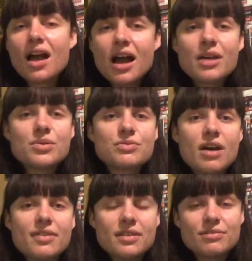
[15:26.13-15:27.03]
I would
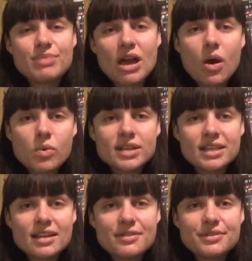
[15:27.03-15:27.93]
rather be
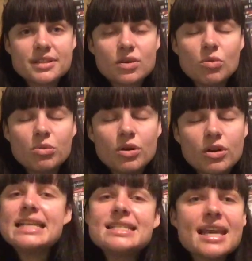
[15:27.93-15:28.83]
holding a physical book.
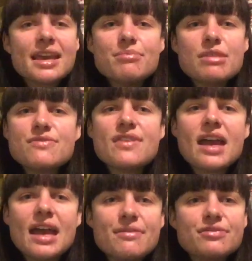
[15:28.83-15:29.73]
It's taken me
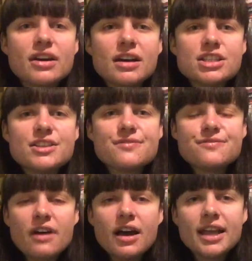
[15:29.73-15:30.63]
forever to
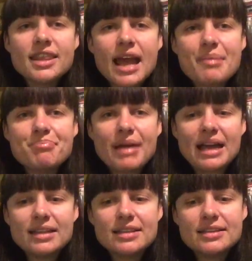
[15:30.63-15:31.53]
find that
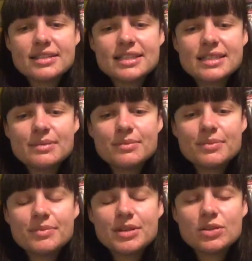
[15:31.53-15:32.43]
balance
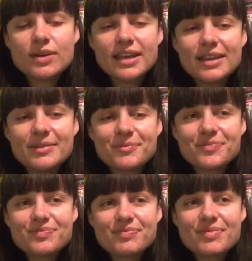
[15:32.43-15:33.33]

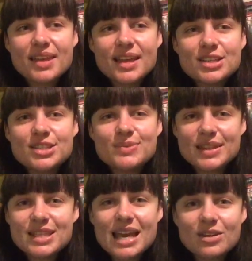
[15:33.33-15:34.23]

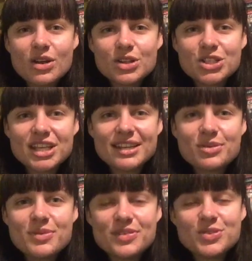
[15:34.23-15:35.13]
with technology
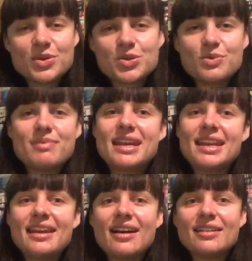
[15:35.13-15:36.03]
or with social
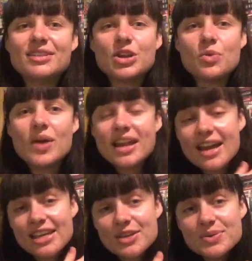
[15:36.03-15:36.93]
media. When
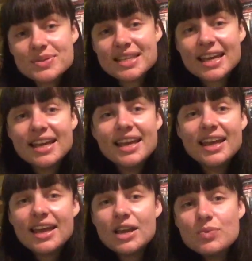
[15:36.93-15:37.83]
I use it
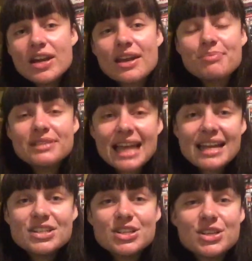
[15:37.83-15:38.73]
and when I
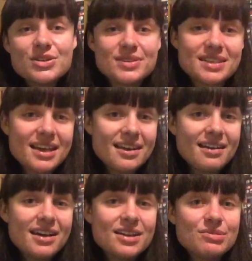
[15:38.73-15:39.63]
plan to use it,
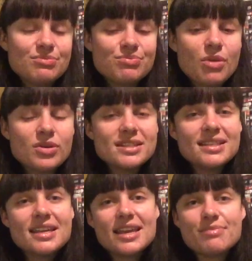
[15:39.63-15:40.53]
I
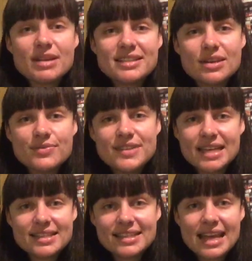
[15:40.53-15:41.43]
honestly give myself
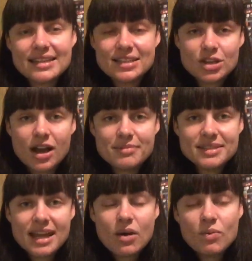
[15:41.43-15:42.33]
designated
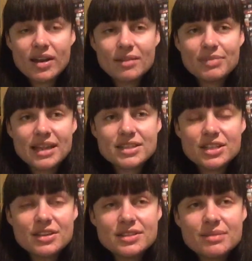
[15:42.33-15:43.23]
times now when I plan to
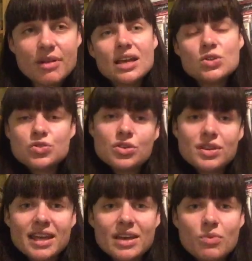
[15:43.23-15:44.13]
use it. And
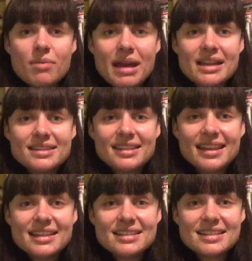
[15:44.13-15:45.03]
truly, what matters at
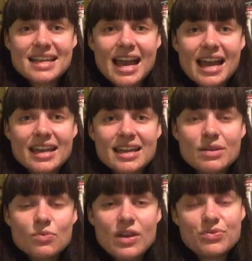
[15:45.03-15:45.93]
the end of the day,
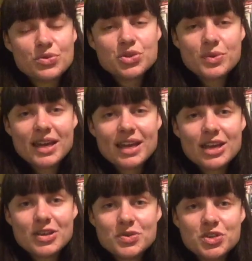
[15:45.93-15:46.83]
if you're doing
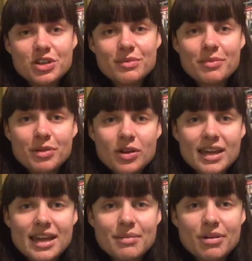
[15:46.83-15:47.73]
YouTube,
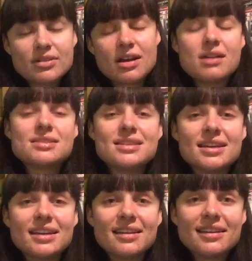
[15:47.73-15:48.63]
blogging,
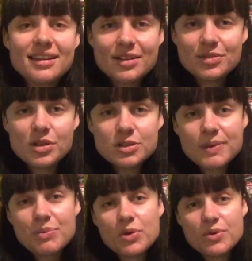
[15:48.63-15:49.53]
podcasting, those
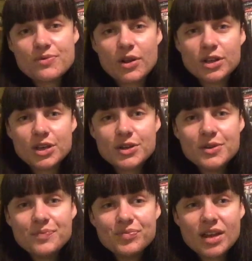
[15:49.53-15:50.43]
people who follow
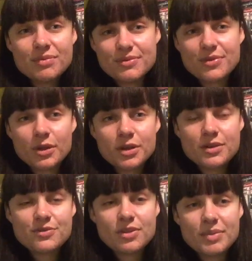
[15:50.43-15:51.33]
you, that have been following
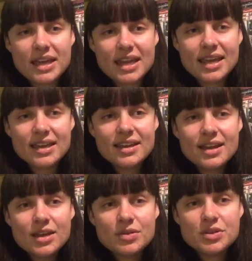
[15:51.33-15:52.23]
you from the beginning,
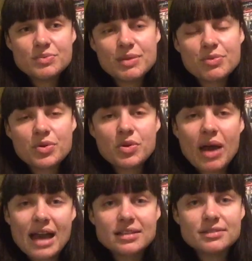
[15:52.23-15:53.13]
those people who
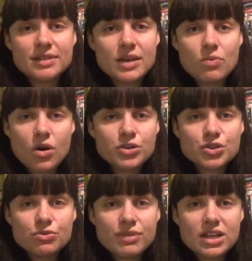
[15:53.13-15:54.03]
actively watch
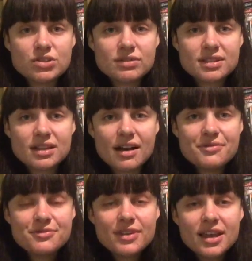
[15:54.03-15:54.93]
or read your
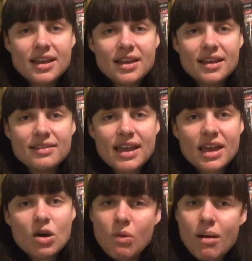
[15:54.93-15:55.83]
stuff, they
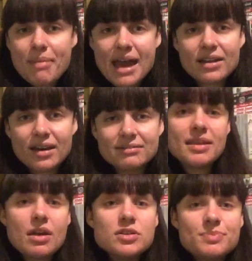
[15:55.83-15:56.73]
are what matter.
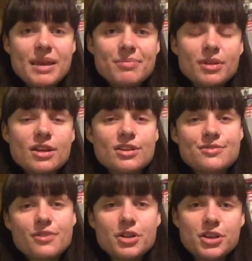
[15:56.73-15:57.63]
Those people are going
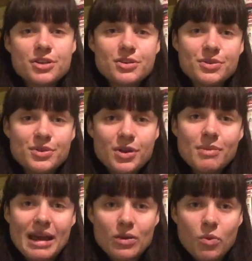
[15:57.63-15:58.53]
to follow you no
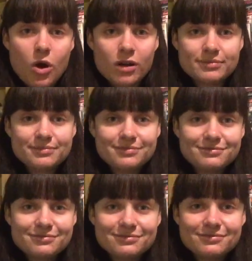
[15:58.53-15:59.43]
matter what.
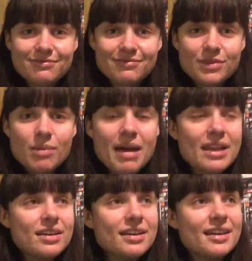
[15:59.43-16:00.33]
No
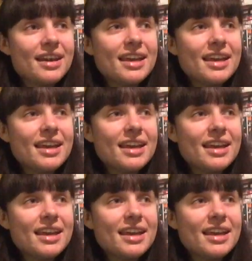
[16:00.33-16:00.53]
matter,